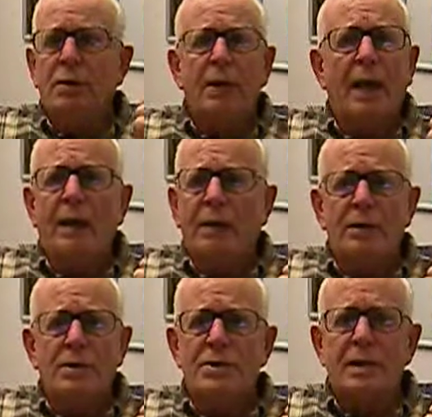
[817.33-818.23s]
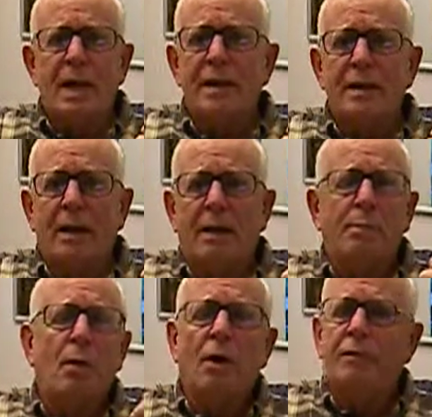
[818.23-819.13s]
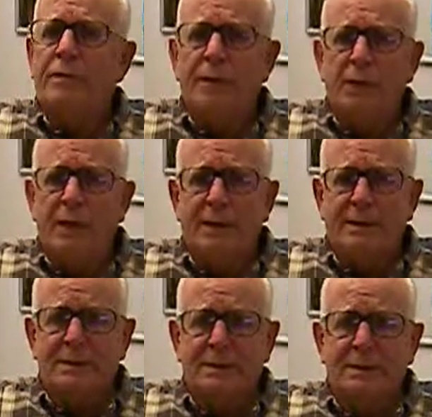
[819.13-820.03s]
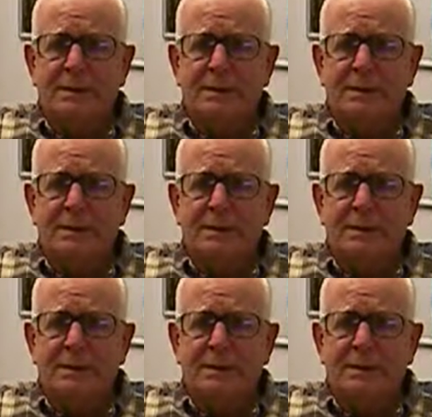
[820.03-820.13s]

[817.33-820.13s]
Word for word: You can't understand that apart from grace.